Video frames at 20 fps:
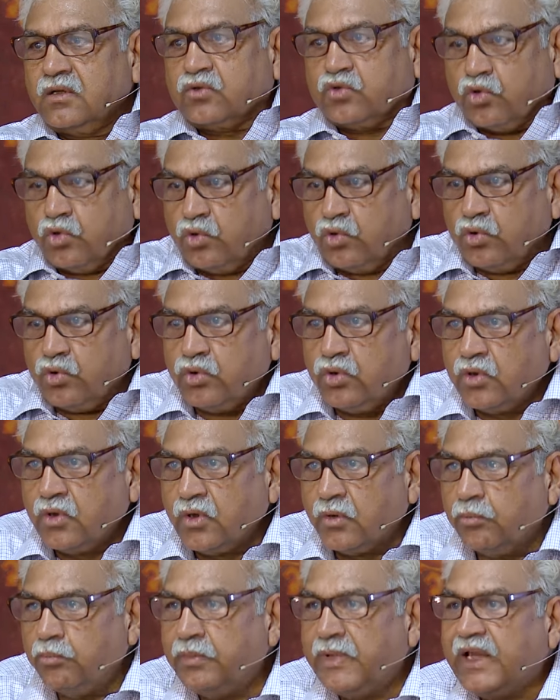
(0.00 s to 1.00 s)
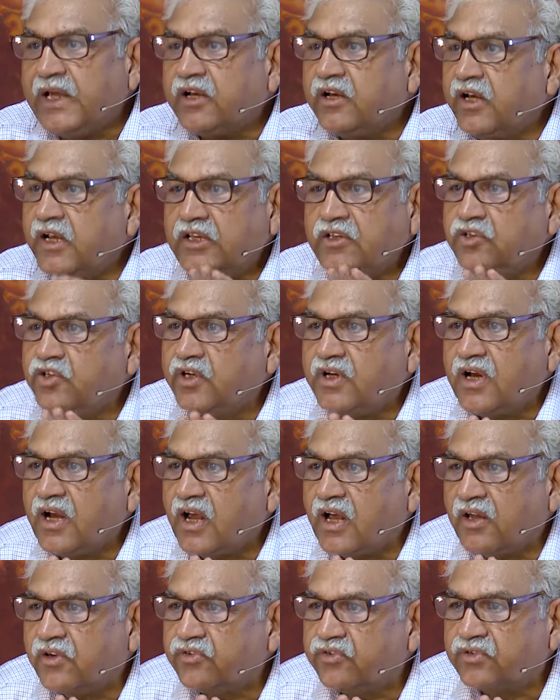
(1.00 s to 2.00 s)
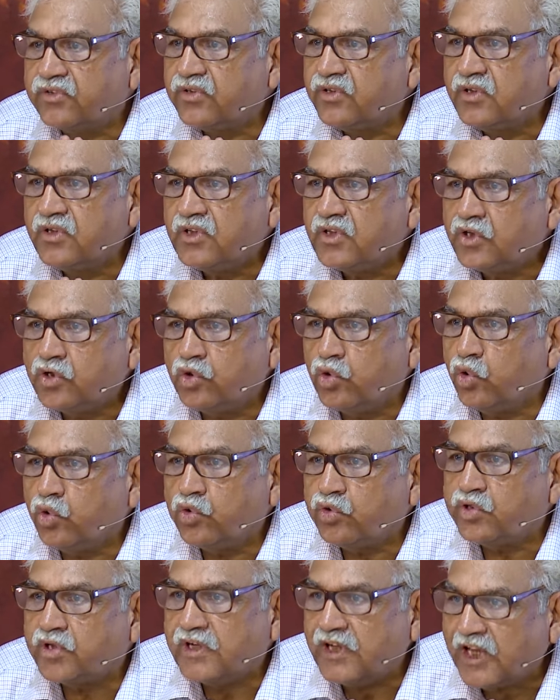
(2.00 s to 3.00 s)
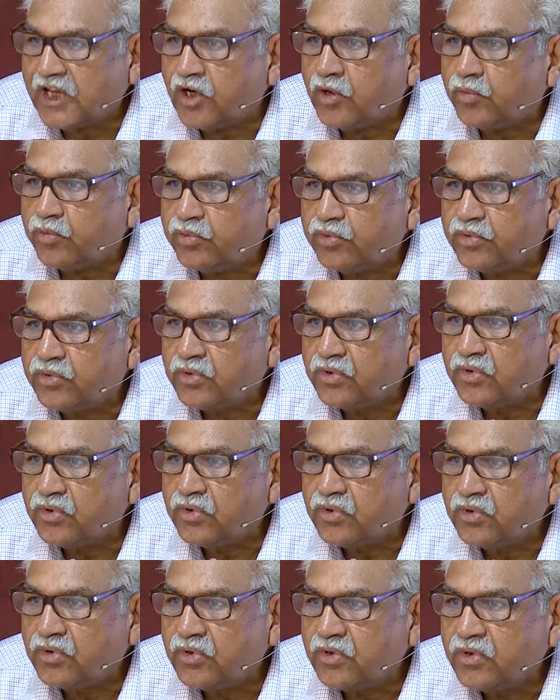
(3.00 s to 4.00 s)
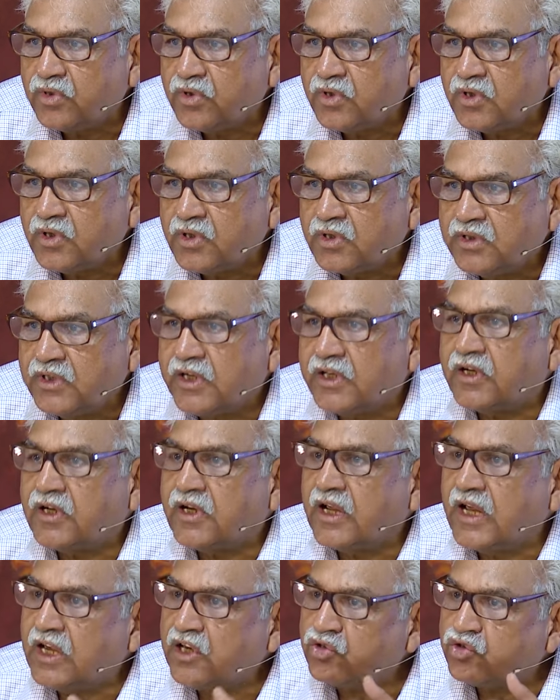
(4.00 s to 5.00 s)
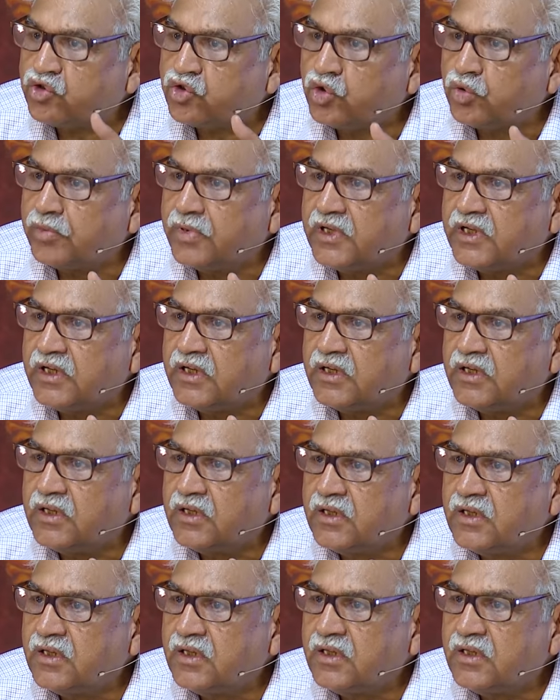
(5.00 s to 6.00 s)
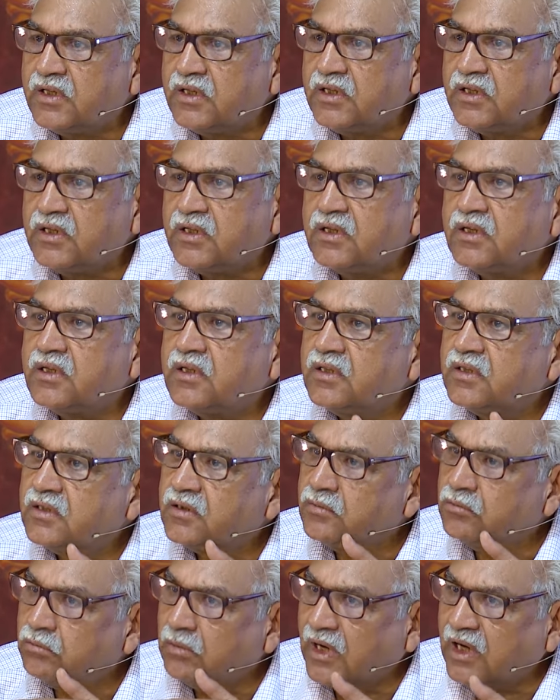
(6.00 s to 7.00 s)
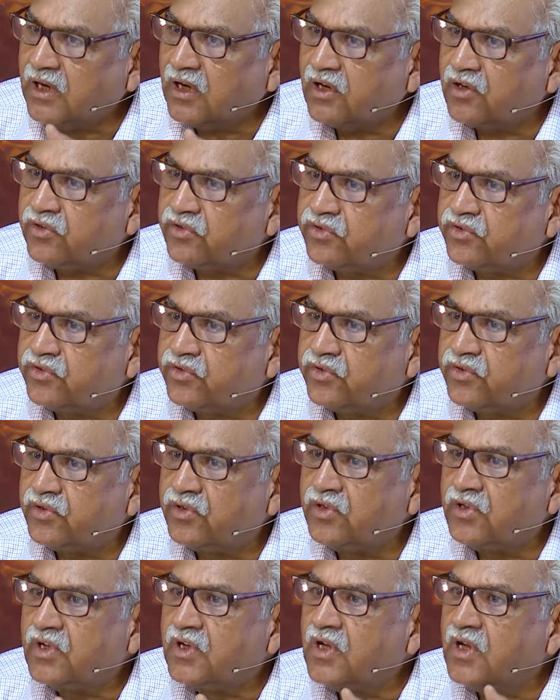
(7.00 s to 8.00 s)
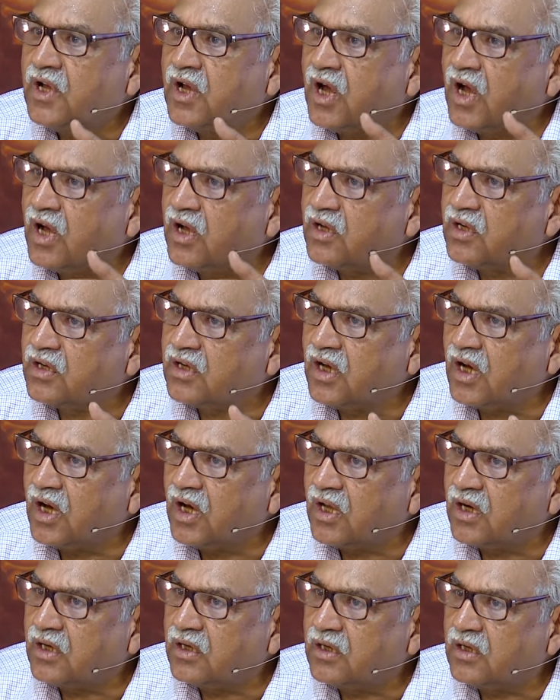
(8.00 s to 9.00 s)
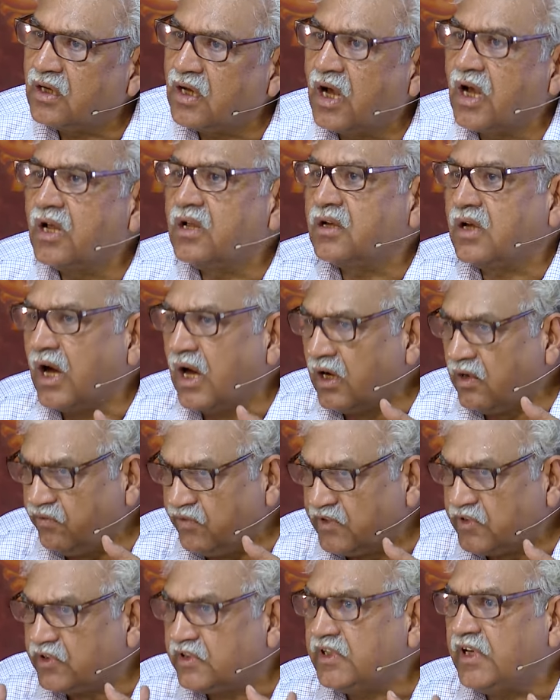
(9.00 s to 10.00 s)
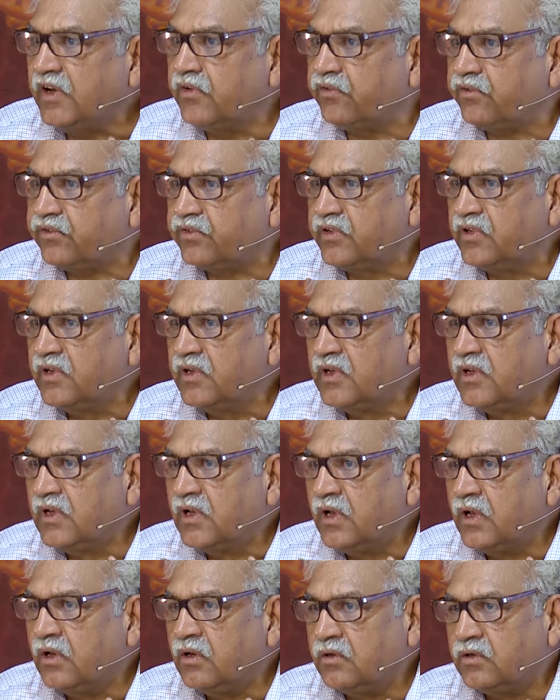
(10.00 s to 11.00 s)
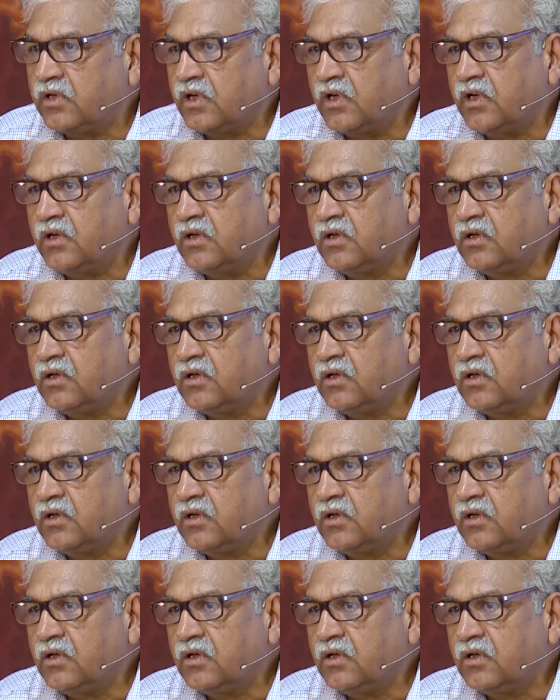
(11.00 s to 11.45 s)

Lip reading: So, mere indriyas don't help. There has to be manas, ahankar, ahankar which gives, say,